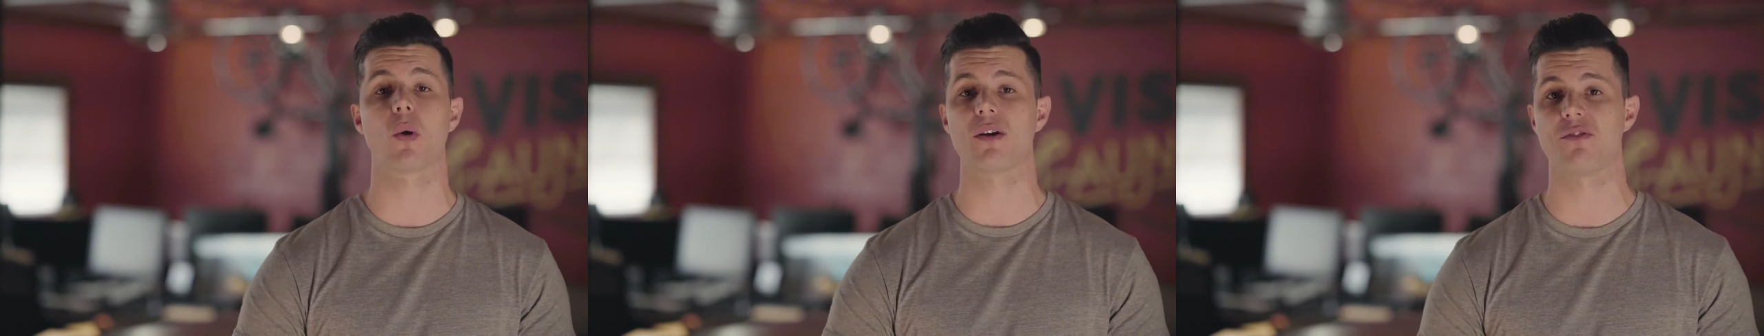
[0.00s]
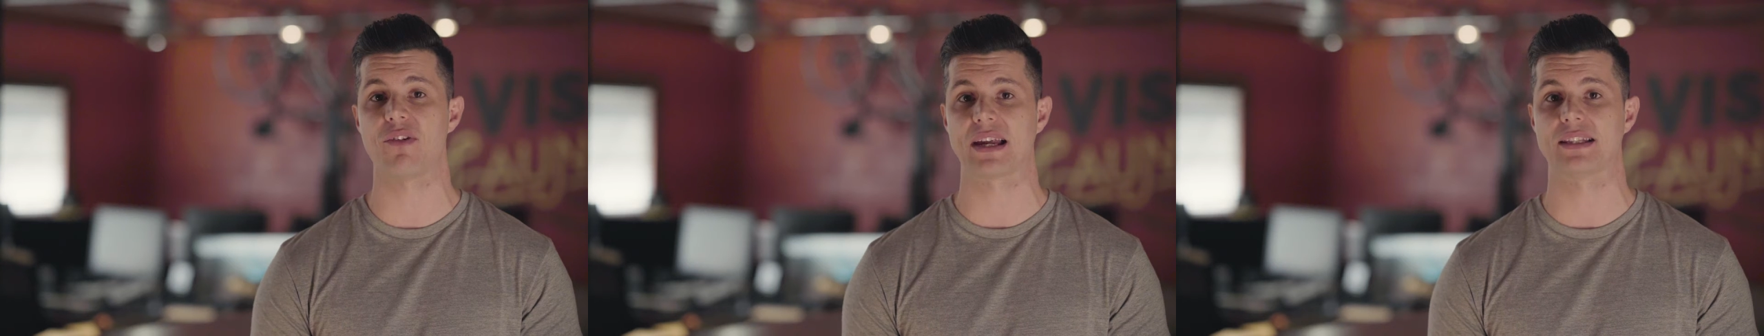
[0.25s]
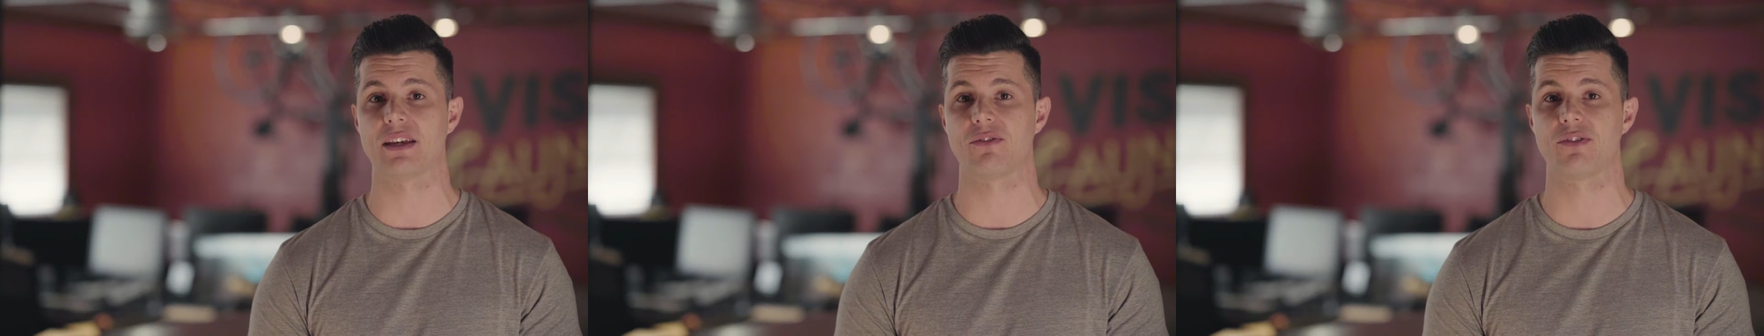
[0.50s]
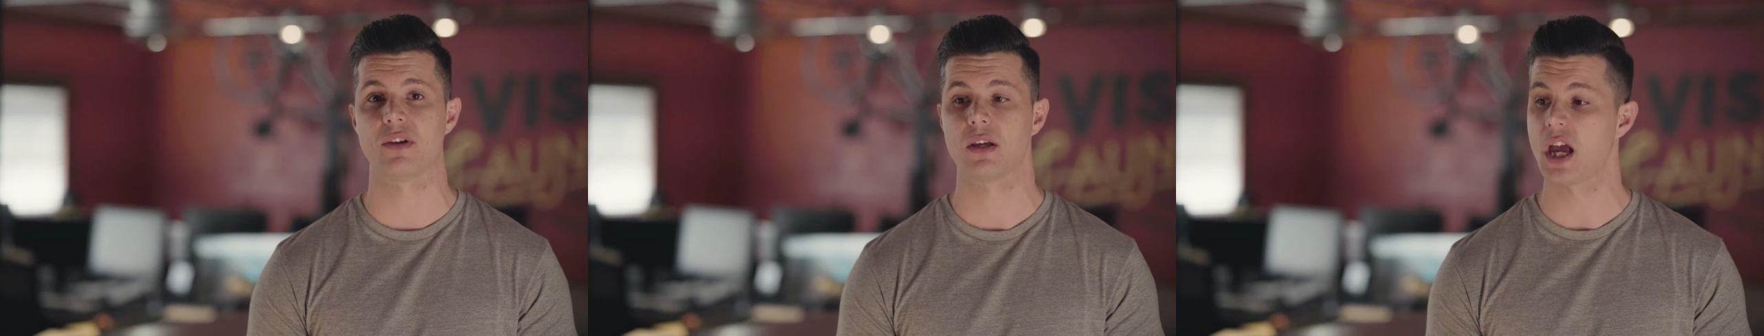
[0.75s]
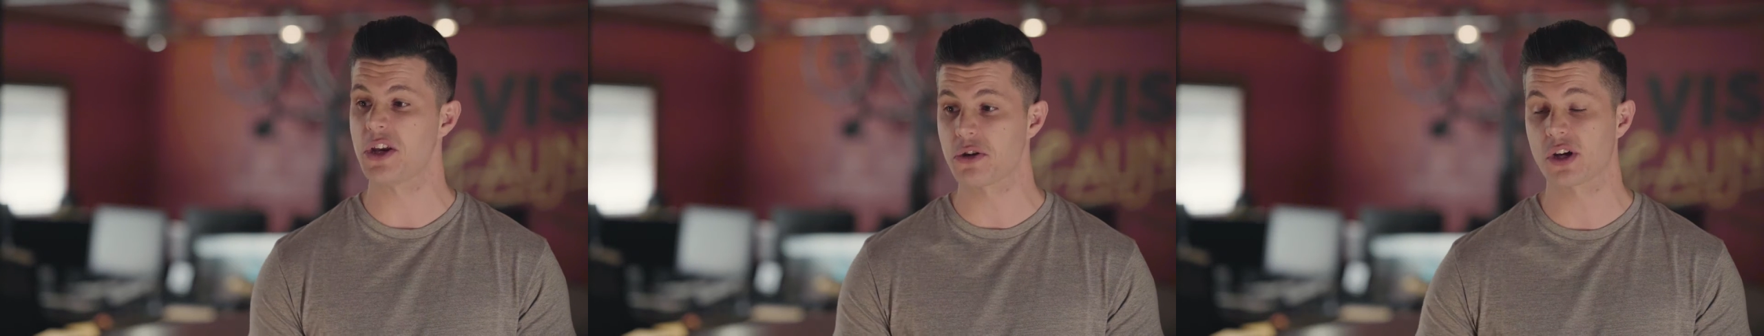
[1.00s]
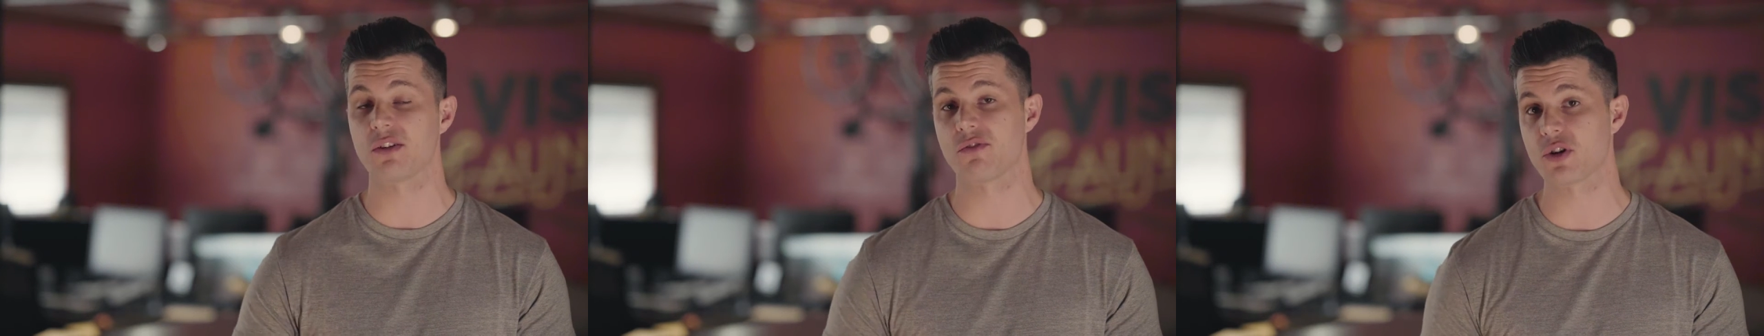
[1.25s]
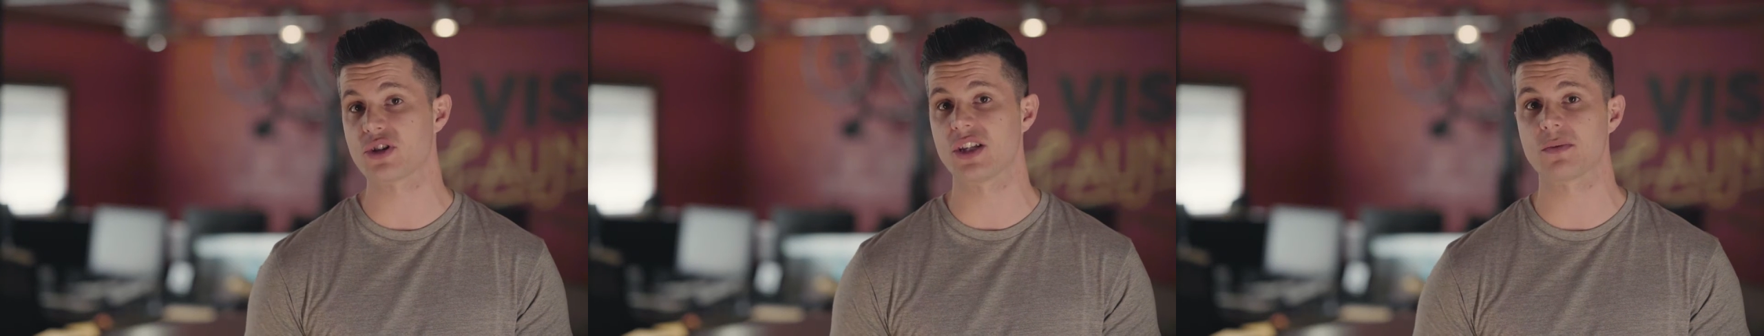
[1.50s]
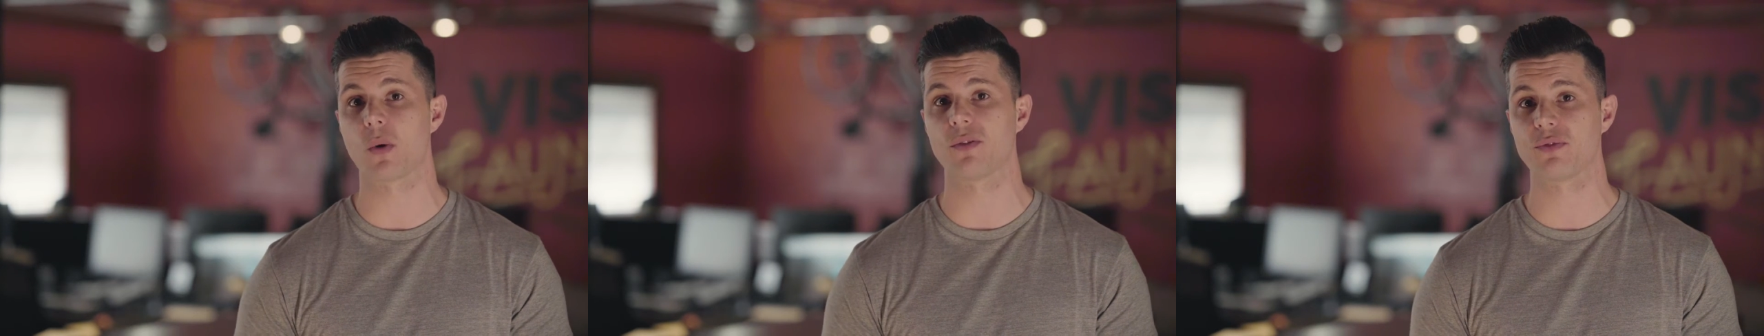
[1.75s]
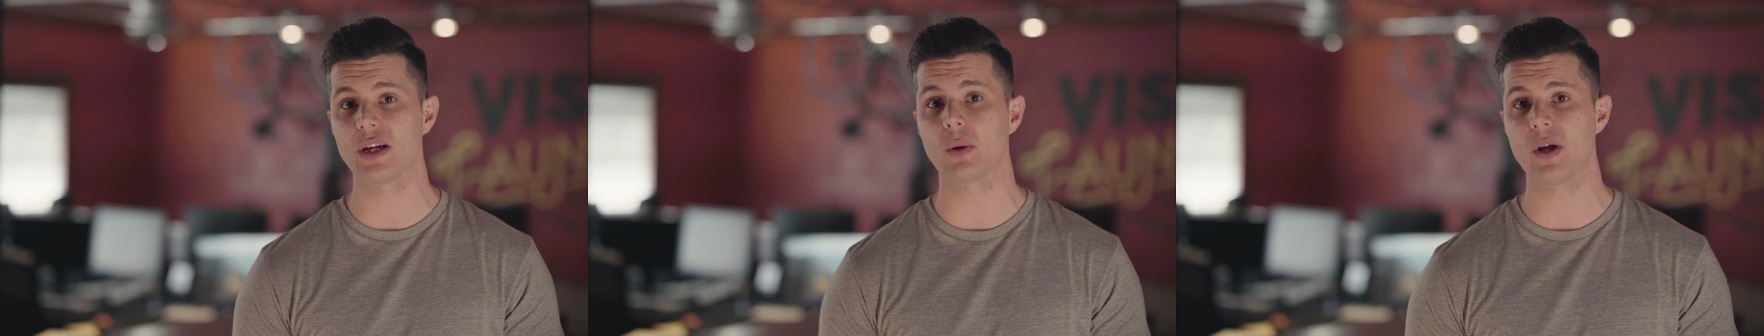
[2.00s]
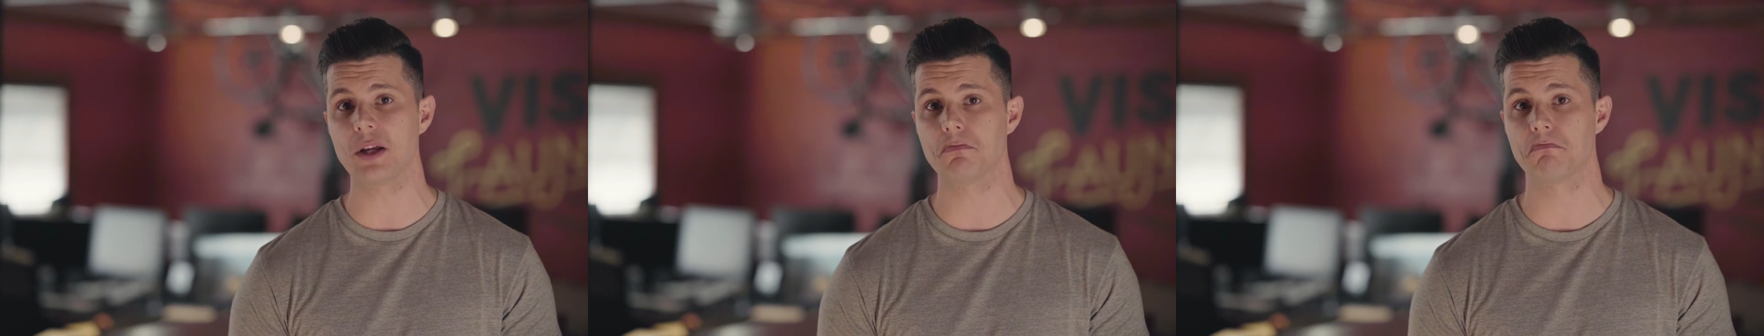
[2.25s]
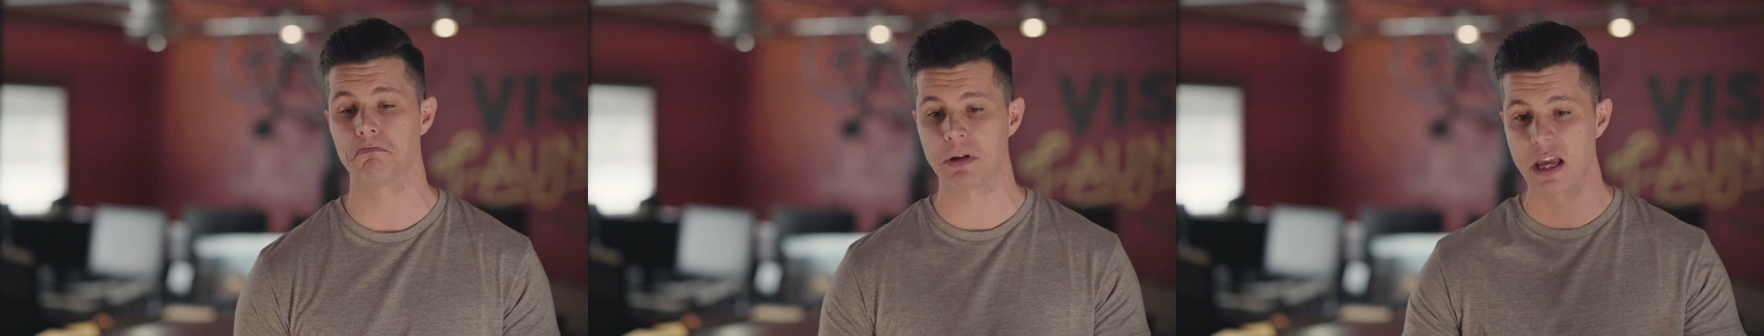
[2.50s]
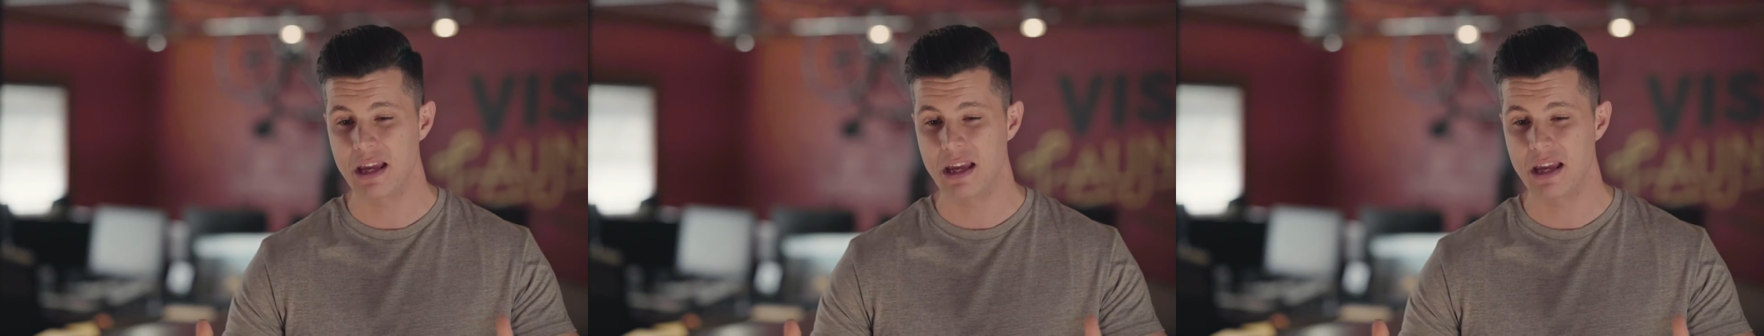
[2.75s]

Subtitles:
more effective and your conversions more frequent,